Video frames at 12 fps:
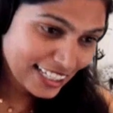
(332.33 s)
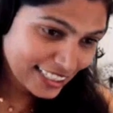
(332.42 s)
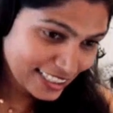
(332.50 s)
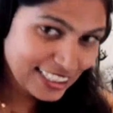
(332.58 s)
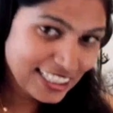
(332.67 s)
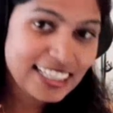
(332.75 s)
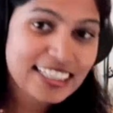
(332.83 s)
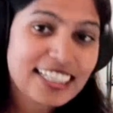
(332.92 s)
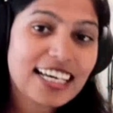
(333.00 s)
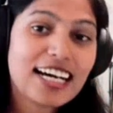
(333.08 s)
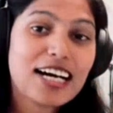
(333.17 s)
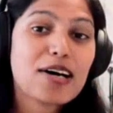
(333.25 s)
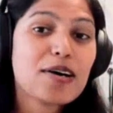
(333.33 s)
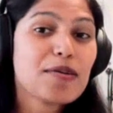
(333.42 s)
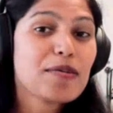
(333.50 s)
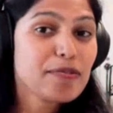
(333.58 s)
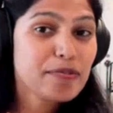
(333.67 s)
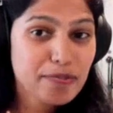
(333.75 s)
It's in
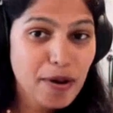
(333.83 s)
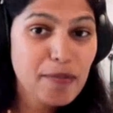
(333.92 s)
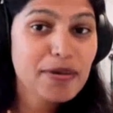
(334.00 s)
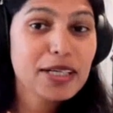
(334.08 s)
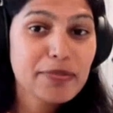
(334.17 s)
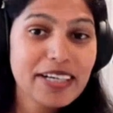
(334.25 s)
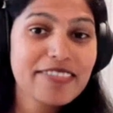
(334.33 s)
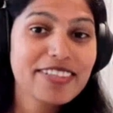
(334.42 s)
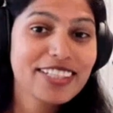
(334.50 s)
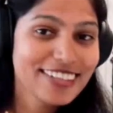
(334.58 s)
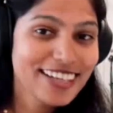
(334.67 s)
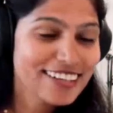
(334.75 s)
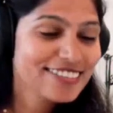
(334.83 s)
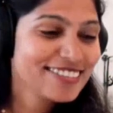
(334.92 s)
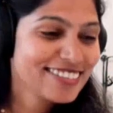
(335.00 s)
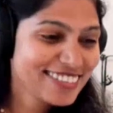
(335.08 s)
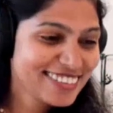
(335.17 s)
public preview now.